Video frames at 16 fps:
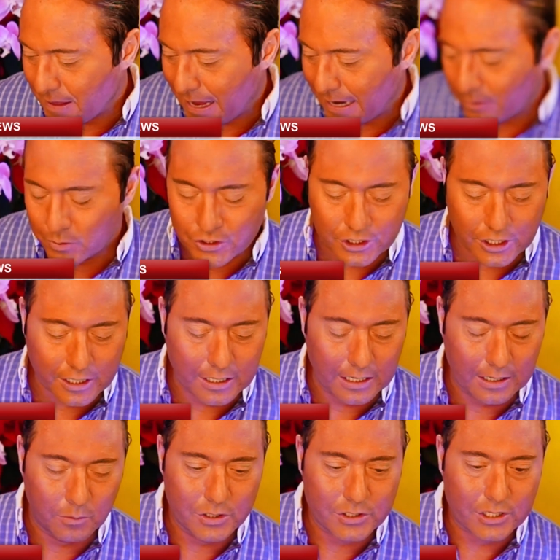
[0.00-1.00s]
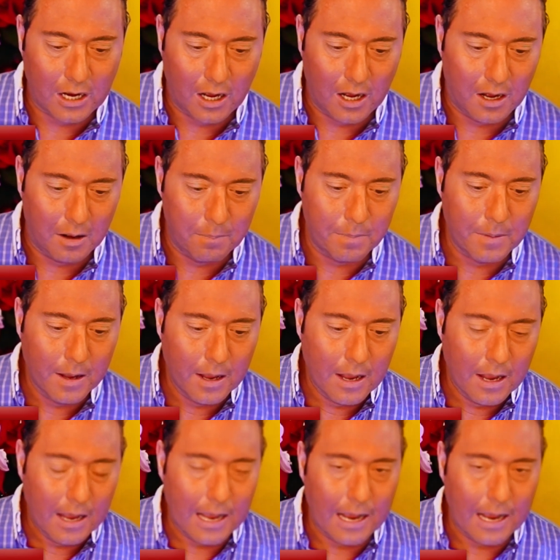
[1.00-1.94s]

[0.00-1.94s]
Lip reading: that it was going